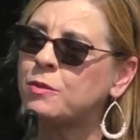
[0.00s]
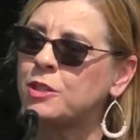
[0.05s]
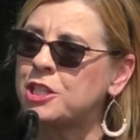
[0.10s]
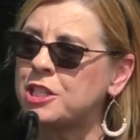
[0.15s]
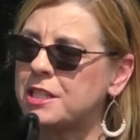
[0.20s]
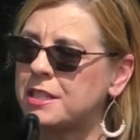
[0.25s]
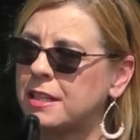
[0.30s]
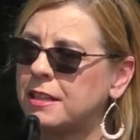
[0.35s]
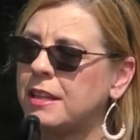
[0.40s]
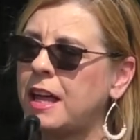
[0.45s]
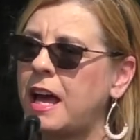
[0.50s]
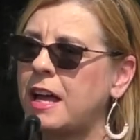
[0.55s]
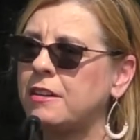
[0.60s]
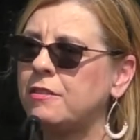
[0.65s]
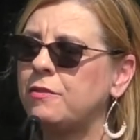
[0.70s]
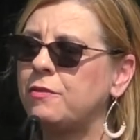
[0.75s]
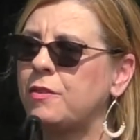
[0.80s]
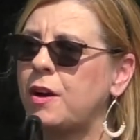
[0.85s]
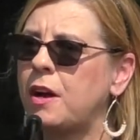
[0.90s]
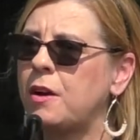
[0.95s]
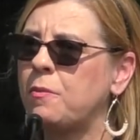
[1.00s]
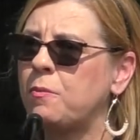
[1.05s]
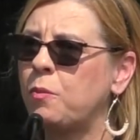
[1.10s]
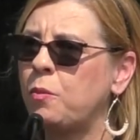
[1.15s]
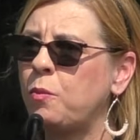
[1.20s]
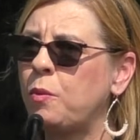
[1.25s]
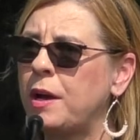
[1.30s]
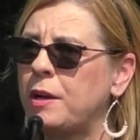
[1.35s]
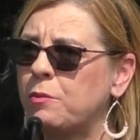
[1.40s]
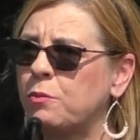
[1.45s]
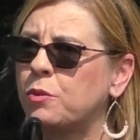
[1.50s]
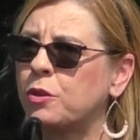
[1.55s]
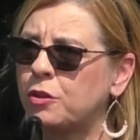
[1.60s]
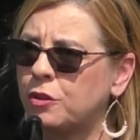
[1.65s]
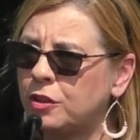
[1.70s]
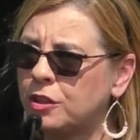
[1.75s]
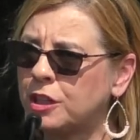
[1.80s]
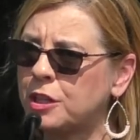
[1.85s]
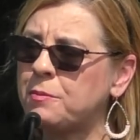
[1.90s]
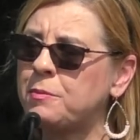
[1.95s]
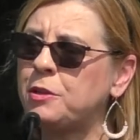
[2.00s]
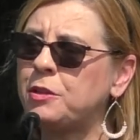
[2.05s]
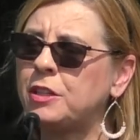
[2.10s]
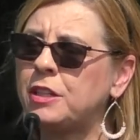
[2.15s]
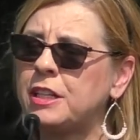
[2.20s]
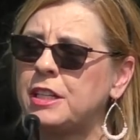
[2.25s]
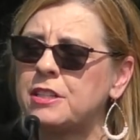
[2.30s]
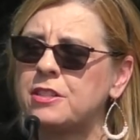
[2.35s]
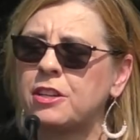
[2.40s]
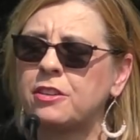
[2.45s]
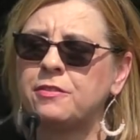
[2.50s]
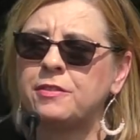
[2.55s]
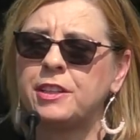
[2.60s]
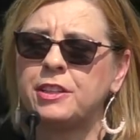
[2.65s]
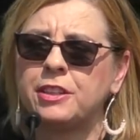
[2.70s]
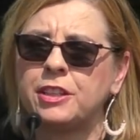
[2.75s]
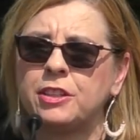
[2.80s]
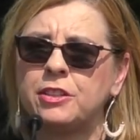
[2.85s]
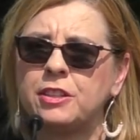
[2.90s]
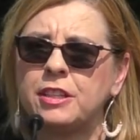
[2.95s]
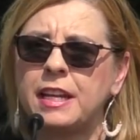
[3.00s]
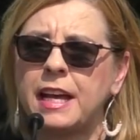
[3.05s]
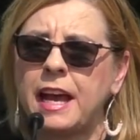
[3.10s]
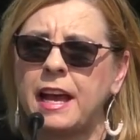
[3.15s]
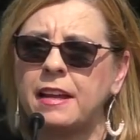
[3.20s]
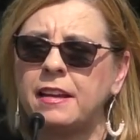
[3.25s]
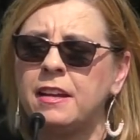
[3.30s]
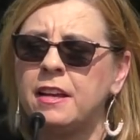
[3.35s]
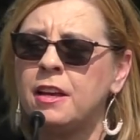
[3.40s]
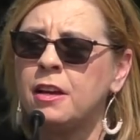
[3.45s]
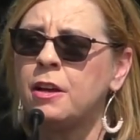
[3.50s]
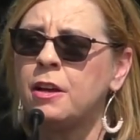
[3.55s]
which is a lot of um, what rural communities are very good at,